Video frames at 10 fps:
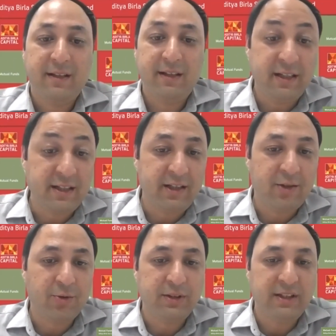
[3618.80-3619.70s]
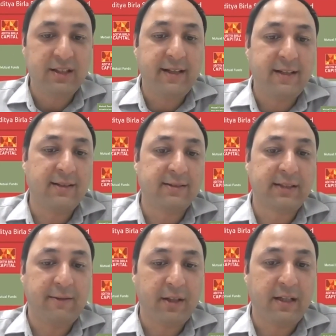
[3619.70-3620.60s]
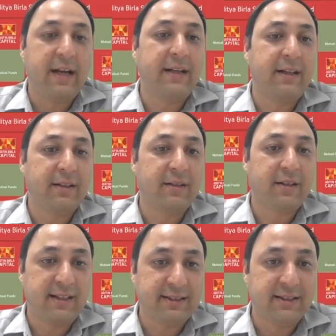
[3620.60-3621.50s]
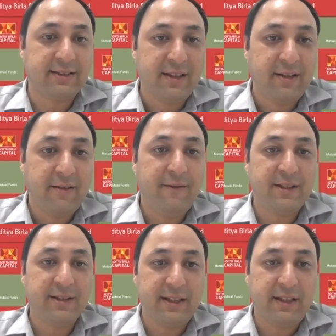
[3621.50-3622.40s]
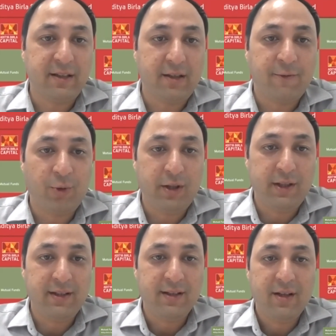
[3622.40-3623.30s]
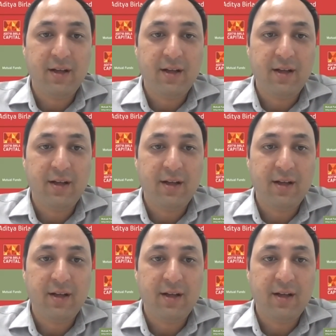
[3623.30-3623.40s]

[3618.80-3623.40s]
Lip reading: related it to the China's Evergrande crisis, which is getting unfolded.